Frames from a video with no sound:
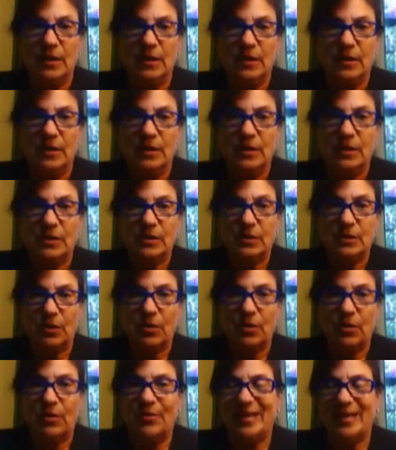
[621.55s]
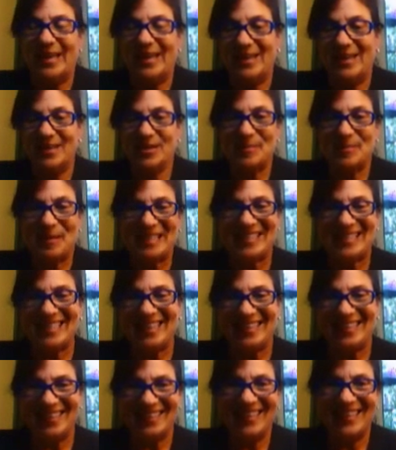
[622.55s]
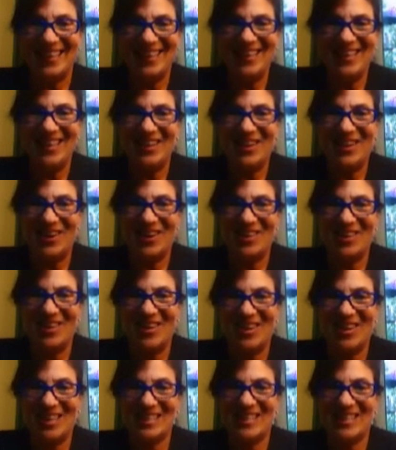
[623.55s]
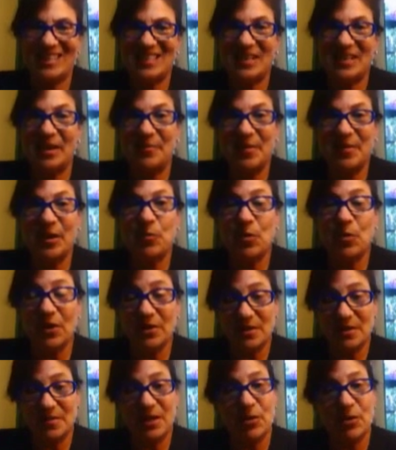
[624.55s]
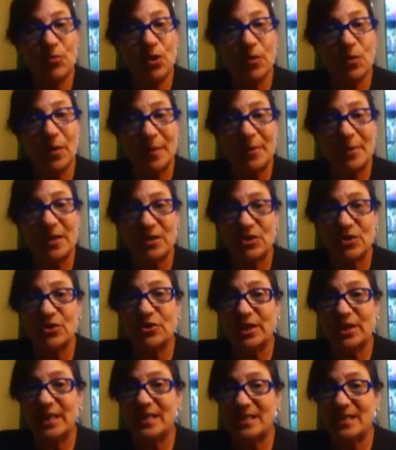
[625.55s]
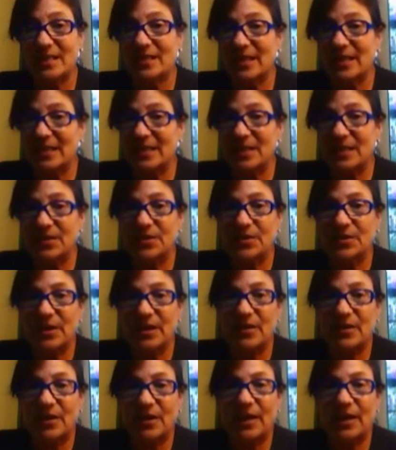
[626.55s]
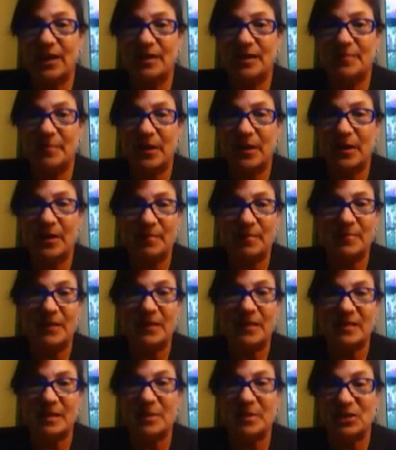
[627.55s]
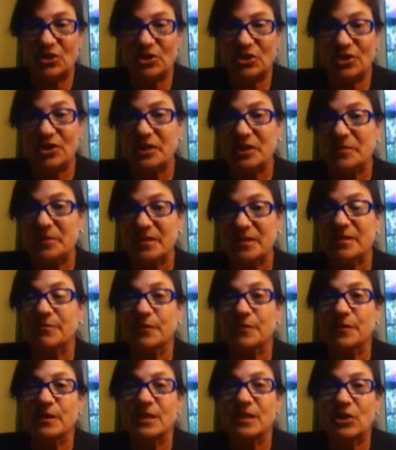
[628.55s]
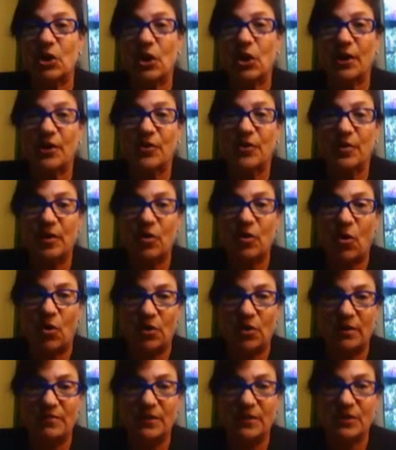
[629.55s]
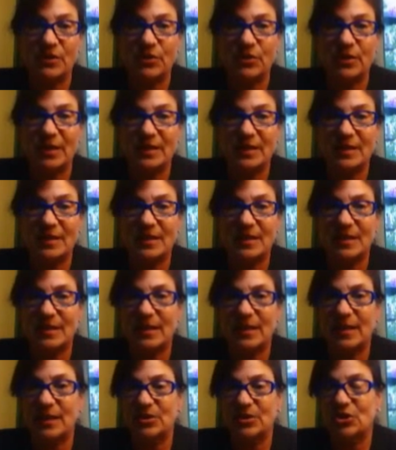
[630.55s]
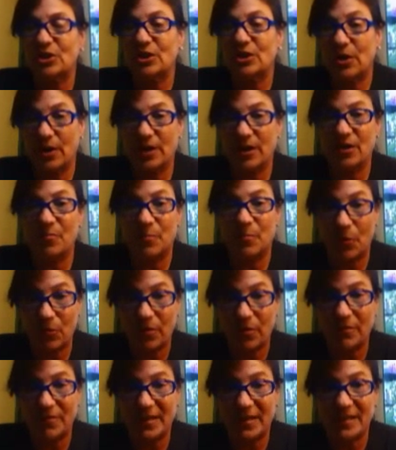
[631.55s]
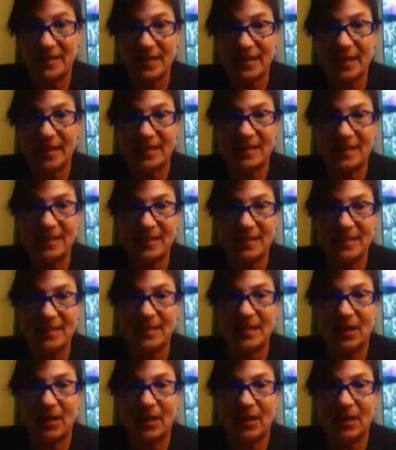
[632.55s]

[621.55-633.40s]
So, oh yeah, here's my slide on Helen Carlos. There were women attorneys in 1939. As I mentioned, she was the first to argue in all of the circuits, and she argued both of these cases.